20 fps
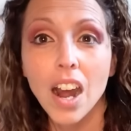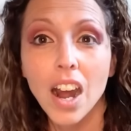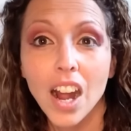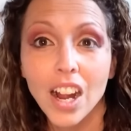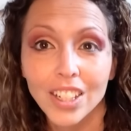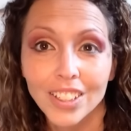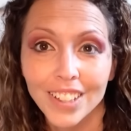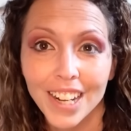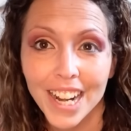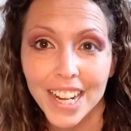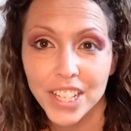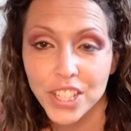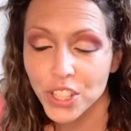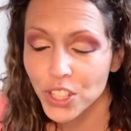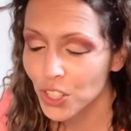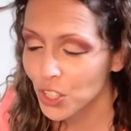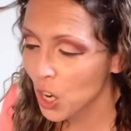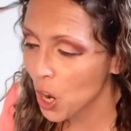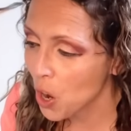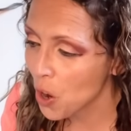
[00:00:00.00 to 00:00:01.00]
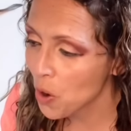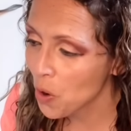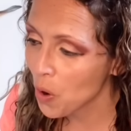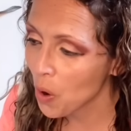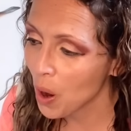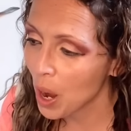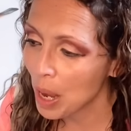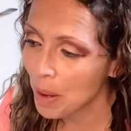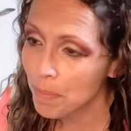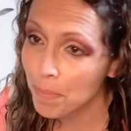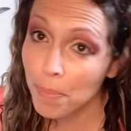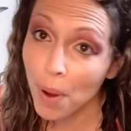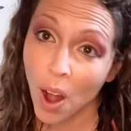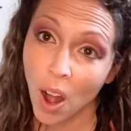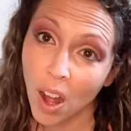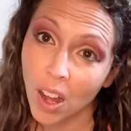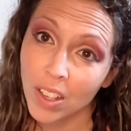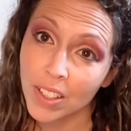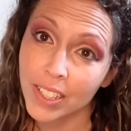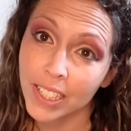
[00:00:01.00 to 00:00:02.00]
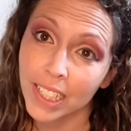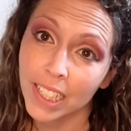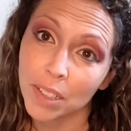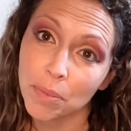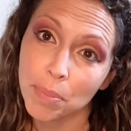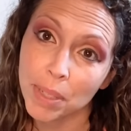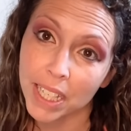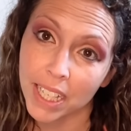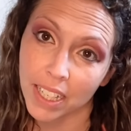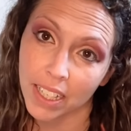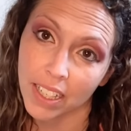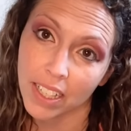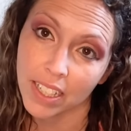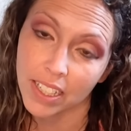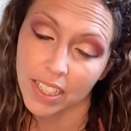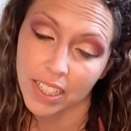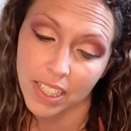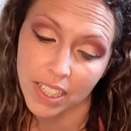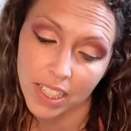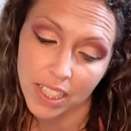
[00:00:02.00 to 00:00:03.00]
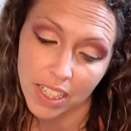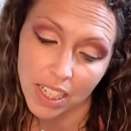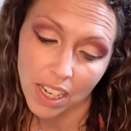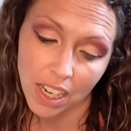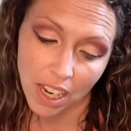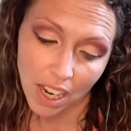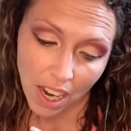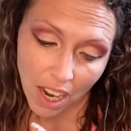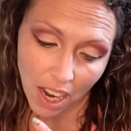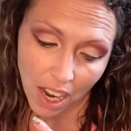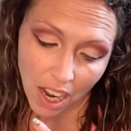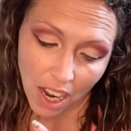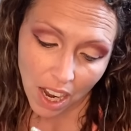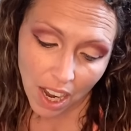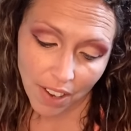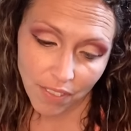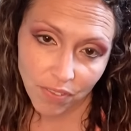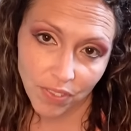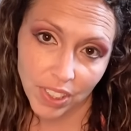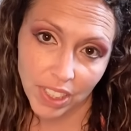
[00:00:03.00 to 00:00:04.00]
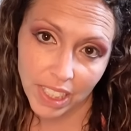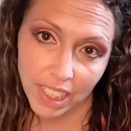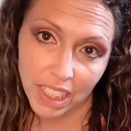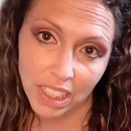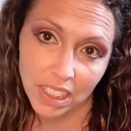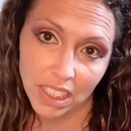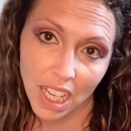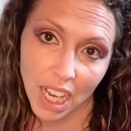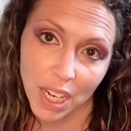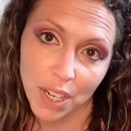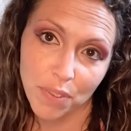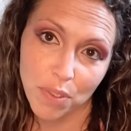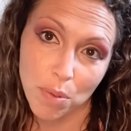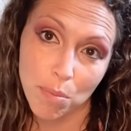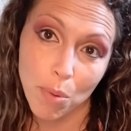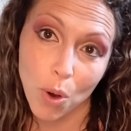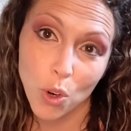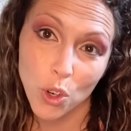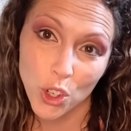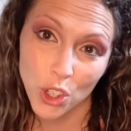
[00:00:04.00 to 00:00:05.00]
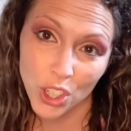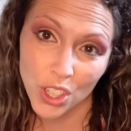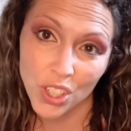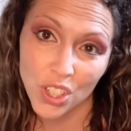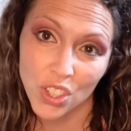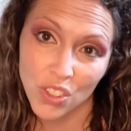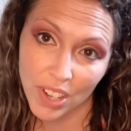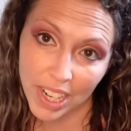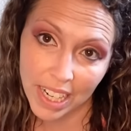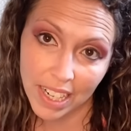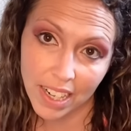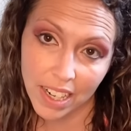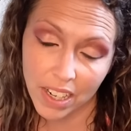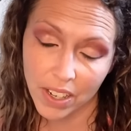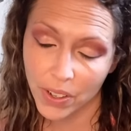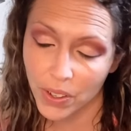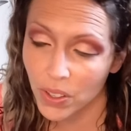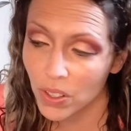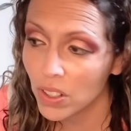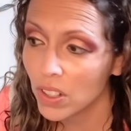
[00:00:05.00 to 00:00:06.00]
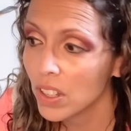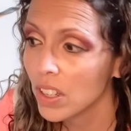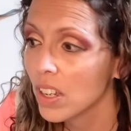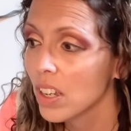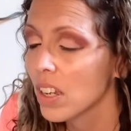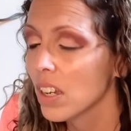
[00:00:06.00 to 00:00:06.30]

All right, so I'm pausing because I'm feeling a lot of emotions right now.